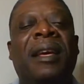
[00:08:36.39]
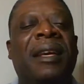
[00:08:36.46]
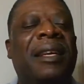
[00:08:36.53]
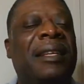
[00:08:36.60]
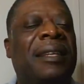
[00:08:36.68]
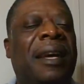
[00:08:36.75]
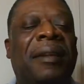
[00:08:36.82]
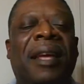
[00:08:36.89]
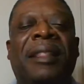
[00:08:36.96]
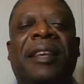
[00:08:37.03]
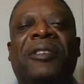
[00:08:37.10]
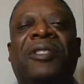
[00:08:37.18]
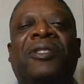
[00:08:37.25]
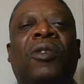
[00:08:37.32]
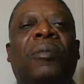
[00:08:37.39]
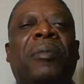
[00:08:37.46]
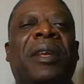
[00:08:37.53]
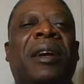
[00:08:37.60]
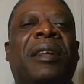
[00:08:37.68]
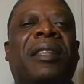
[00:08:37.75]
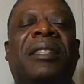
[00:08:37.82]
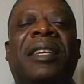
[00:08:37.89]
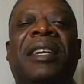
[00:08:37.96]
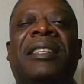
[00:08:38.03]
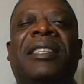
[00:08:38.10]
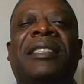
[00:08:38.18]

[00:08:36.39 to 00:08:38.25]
He, and, and there's so many other things.